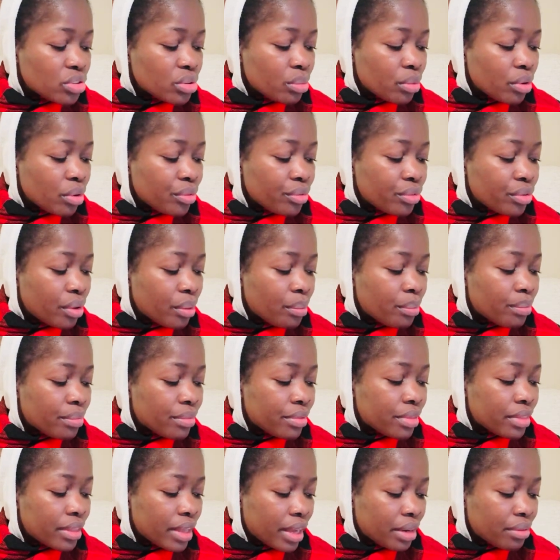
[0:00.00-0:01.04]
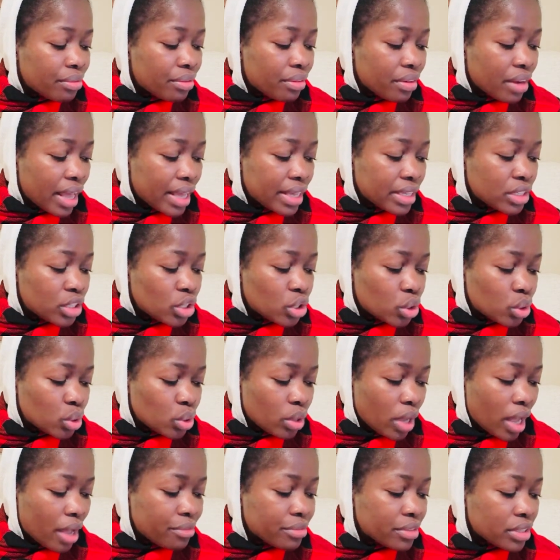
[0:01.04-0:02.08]
removed from that flight
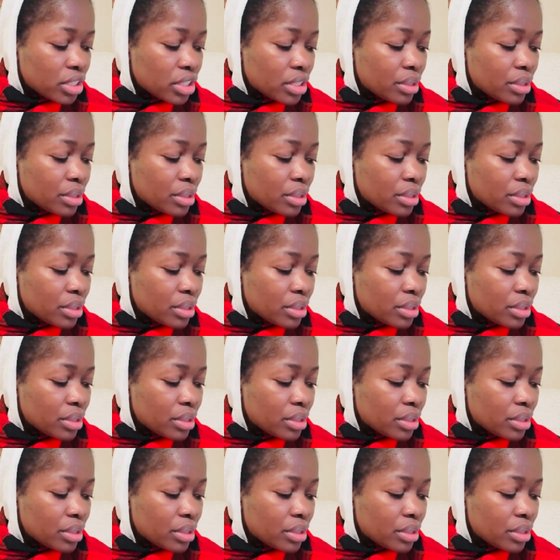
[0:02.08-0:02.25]
too after